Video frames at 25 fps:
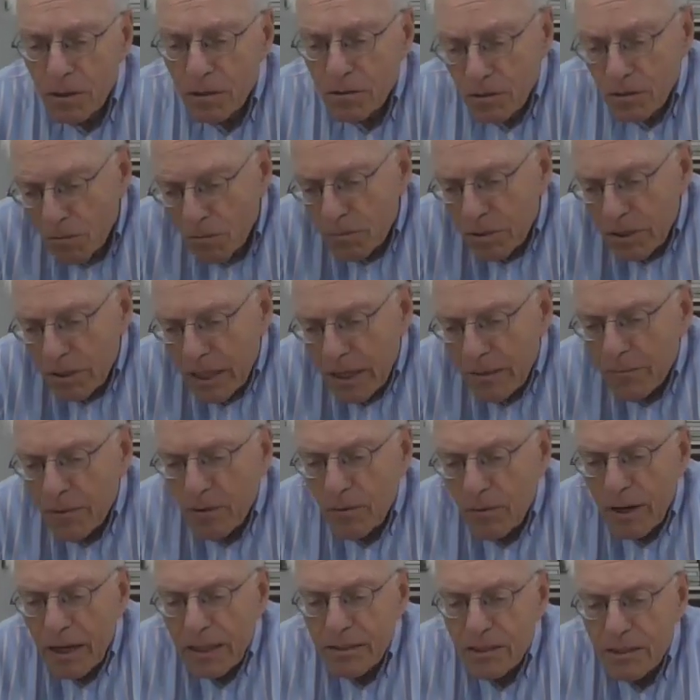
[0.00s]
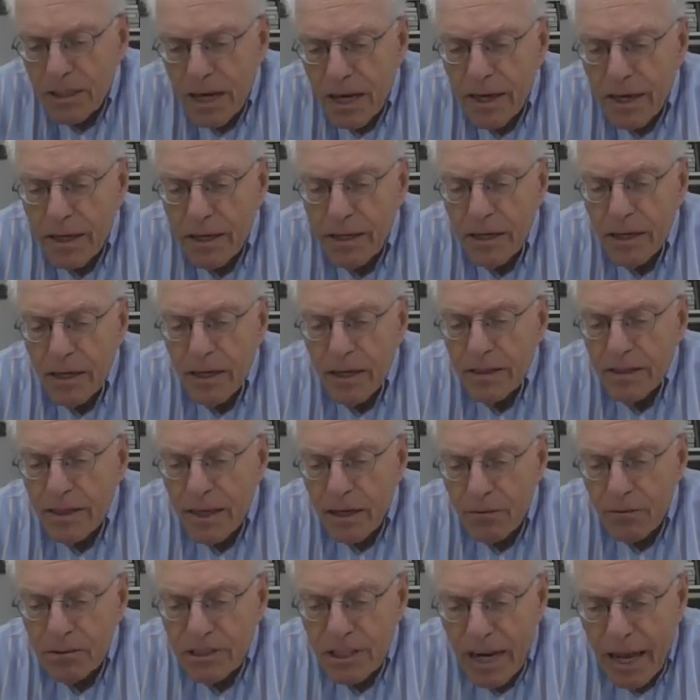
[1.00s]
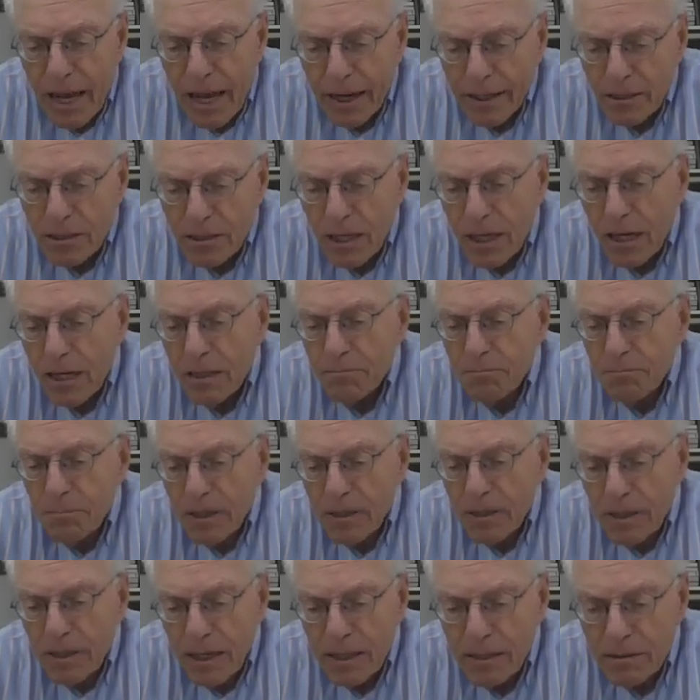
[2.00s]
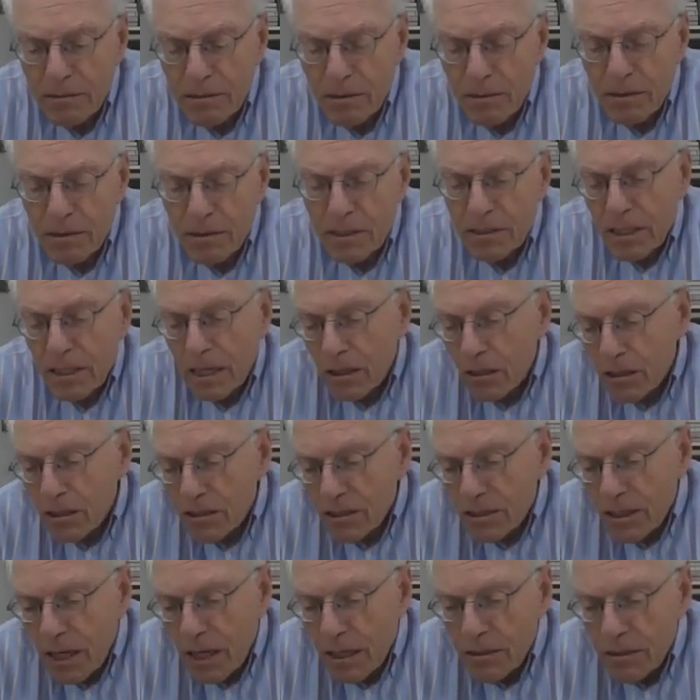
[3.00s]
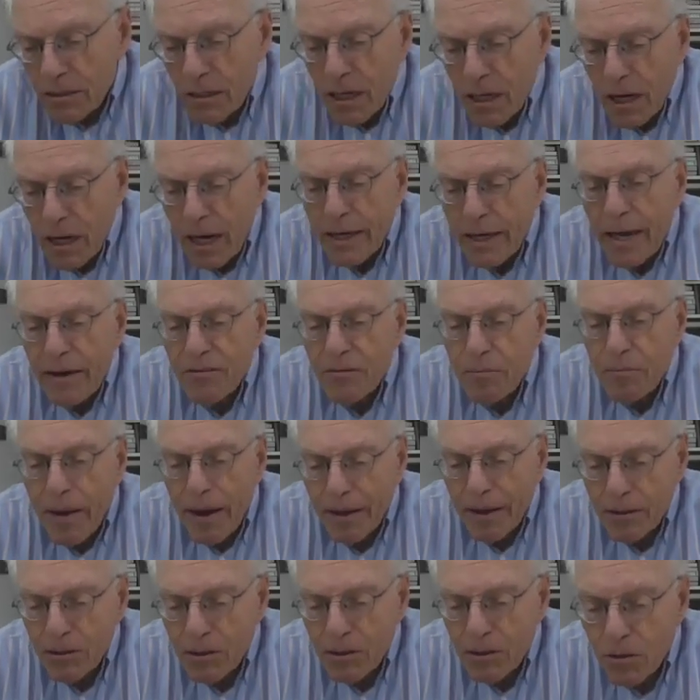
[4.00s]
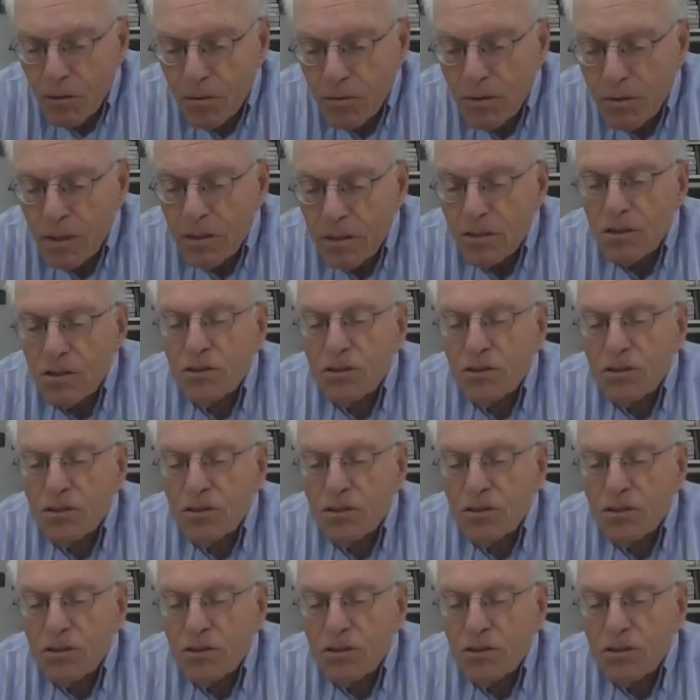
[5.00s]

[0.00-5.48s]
So believe me when I say that it was an accident, because I could have said I gave it back to you.